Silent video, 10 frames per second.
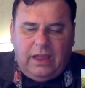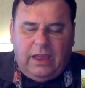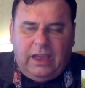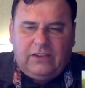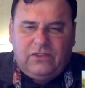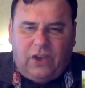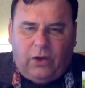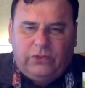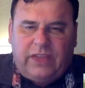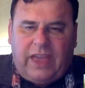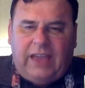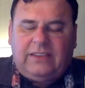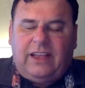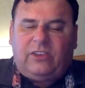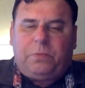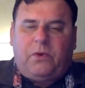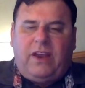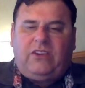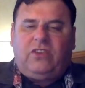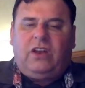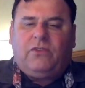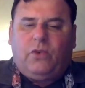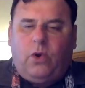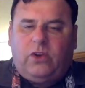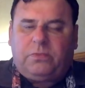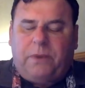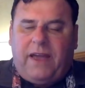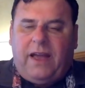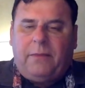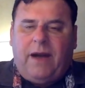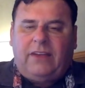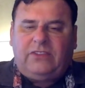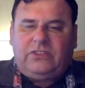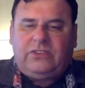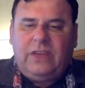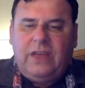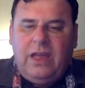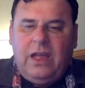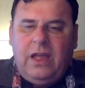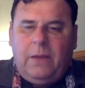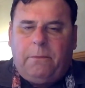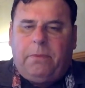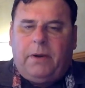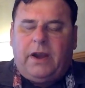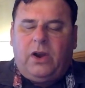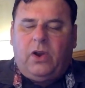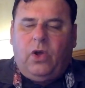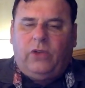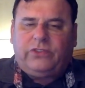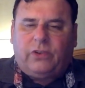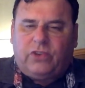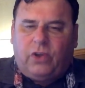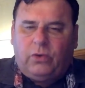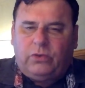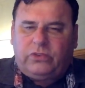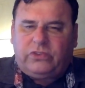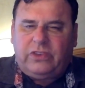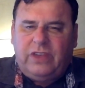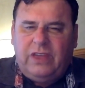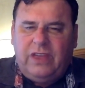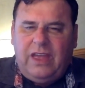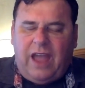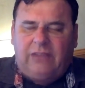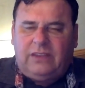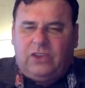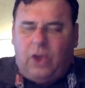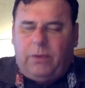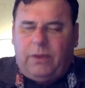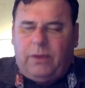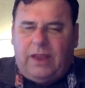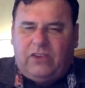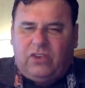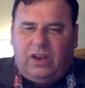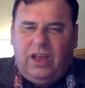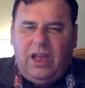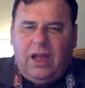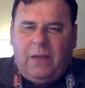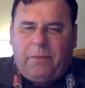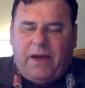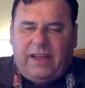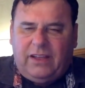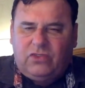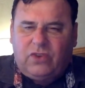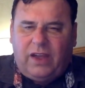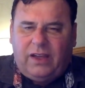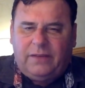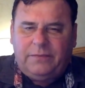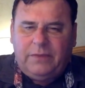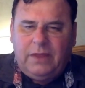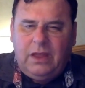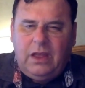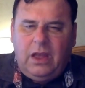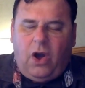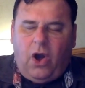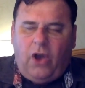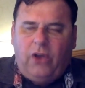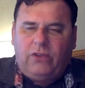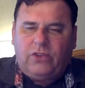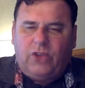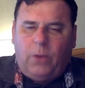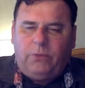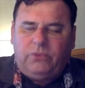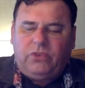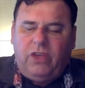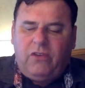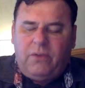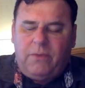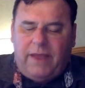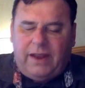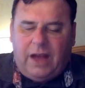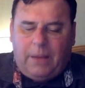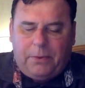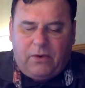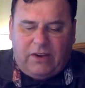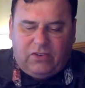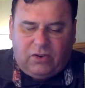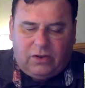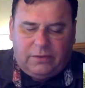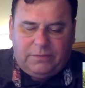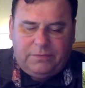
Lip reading: It shows a desperation, of course, by Hamas, but it also shows a determination by Israel. Iron Domes remain operational.